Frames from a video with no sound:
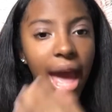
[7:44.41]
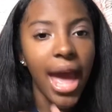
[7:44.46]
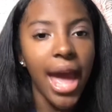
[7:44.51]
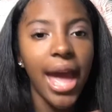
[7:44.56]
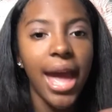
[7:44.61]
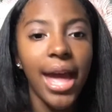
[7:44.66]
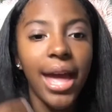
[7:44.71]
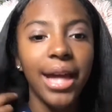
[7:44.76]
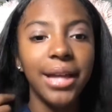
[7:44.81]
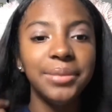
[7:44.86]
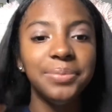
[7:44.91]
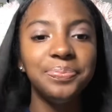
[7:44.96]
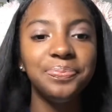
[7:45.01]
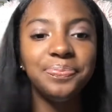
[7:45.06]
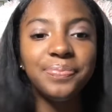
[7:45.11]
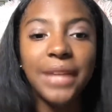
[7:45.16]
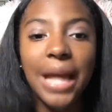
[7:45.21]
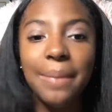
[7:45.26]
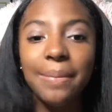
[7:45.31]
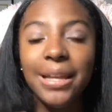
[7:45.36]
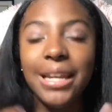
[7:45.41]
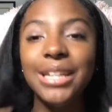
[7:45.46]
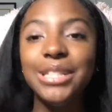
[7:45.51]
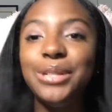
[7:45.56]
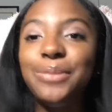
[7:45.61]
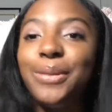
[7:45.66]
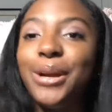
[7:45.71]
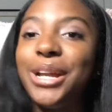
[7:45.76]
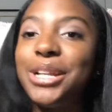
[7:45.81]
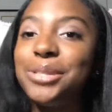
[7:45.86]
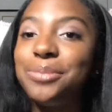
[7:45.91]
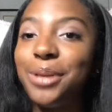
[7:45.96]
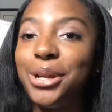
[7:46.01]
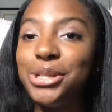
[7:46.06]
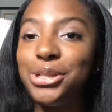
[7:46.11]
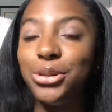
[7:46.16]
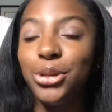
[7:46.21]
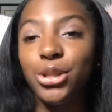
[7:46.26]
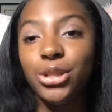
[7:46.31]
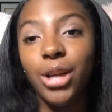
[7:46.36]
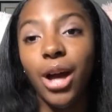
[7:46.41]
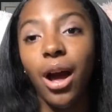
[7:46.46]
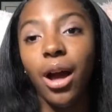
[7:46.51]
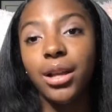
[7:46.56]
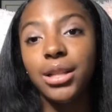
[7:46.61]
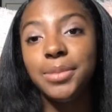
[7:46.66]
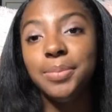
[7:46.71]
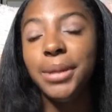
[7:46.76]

And I'm going to do more inspirational talks